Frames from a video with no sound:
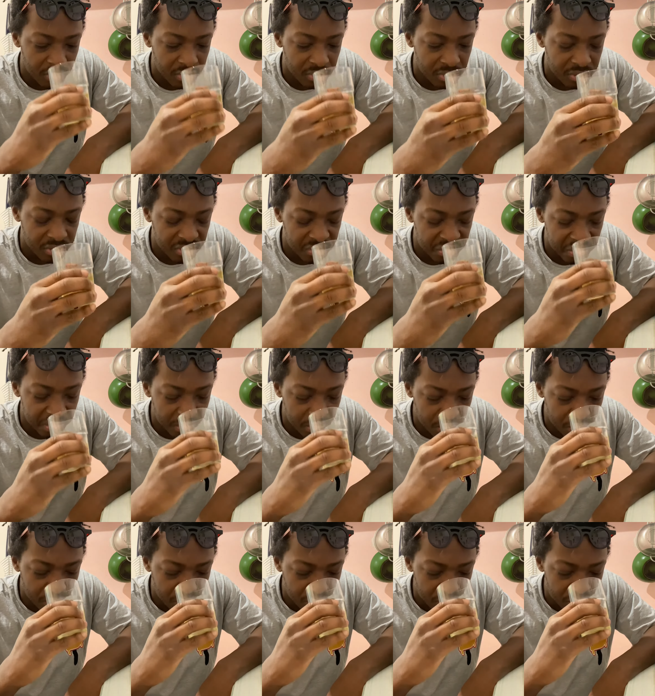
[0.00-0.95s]

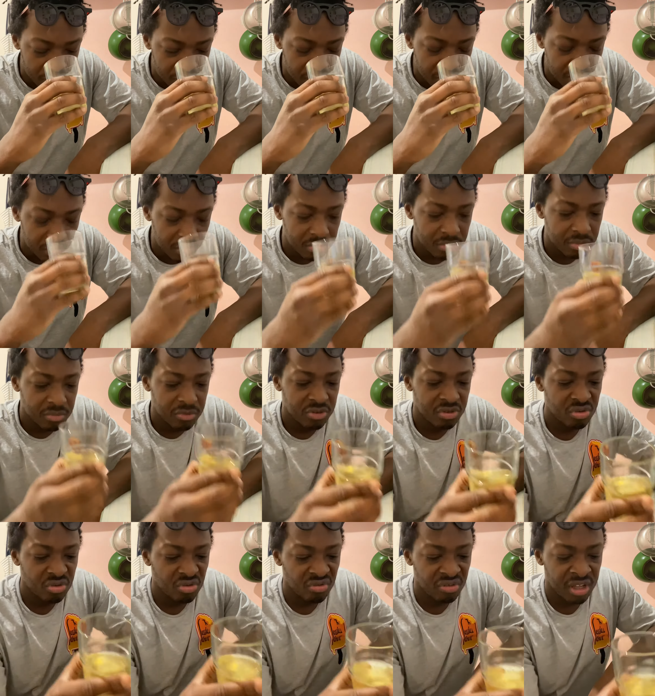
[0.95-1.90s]
It's
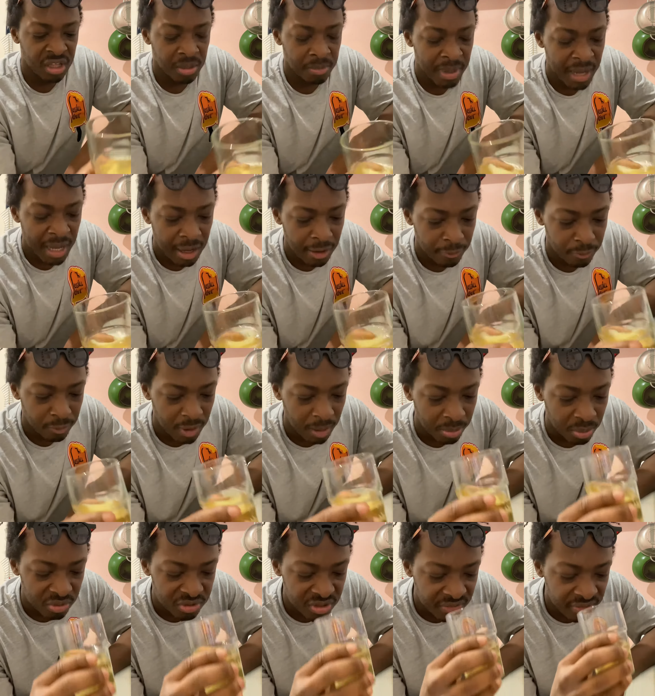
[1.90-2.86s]
not really a powerful
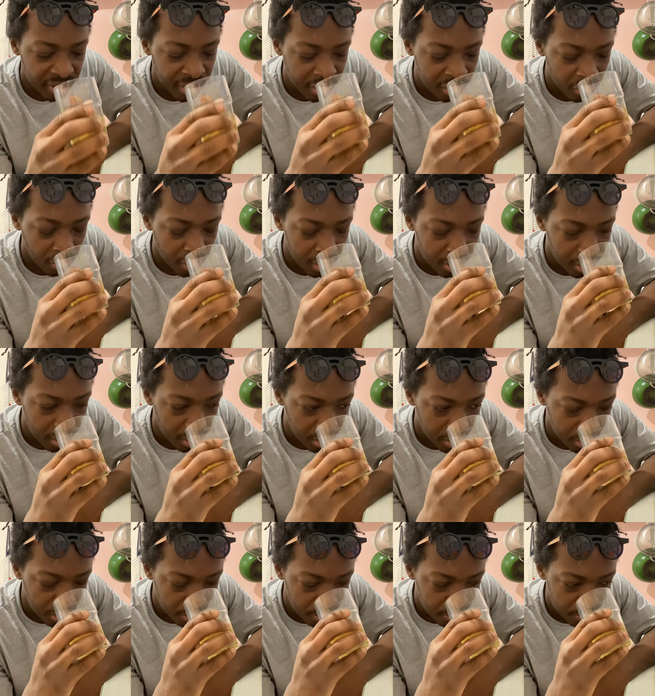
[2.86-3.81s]
apple, it's a very like
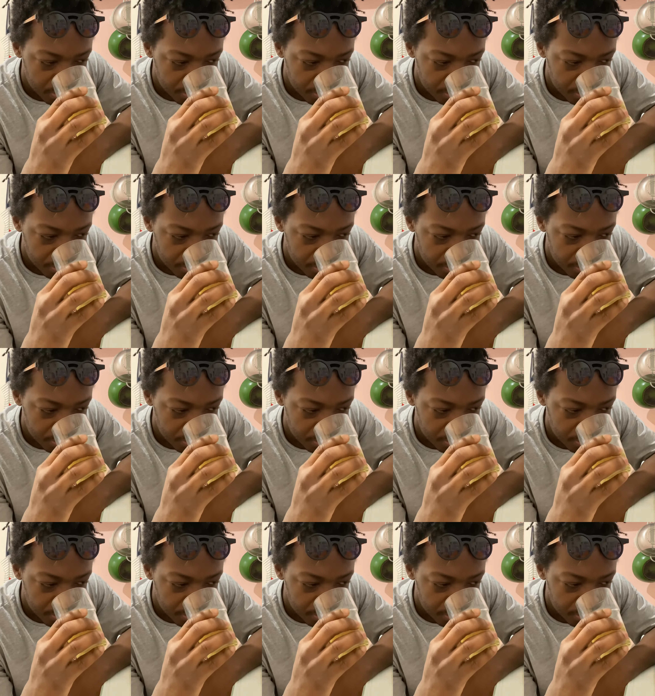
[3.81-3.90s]
a